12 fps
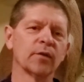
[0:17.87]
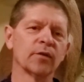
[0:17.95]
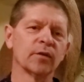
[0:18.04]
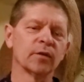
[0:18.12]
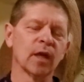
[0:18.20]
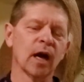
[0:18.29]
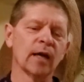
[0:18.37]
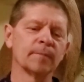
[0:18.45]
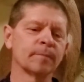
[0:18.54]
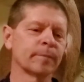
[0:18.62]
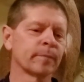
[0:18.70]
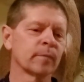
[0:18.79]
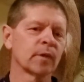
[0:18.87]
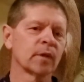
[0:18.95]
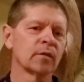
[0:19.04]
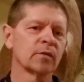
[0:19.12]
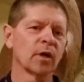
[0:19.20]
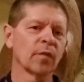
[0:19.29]
to the light.
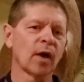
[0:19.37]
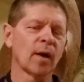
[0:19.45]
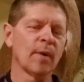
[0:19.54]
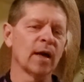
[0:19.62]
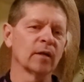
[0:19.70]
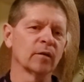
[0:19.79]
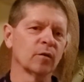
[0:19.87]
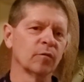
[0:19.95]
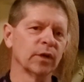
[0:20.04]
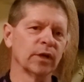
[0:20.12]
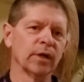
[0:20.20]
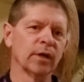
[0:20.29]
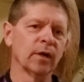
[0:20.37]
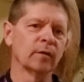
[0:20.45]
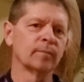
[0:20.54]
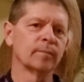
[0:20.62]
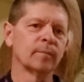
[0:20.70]
So I thought I'd make a little video.